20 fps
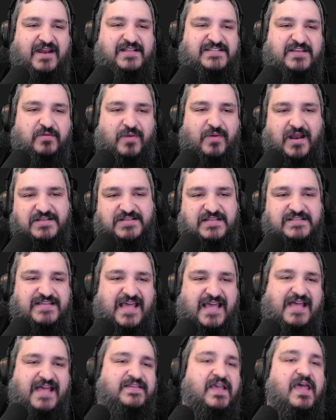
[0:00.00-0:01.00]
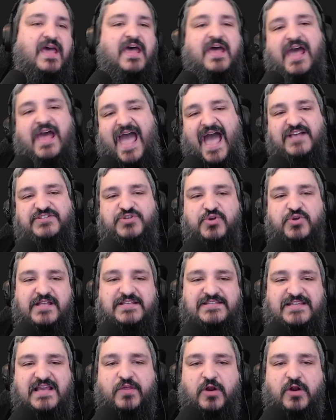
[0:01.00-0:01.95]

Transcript: see what else it says. As you can see,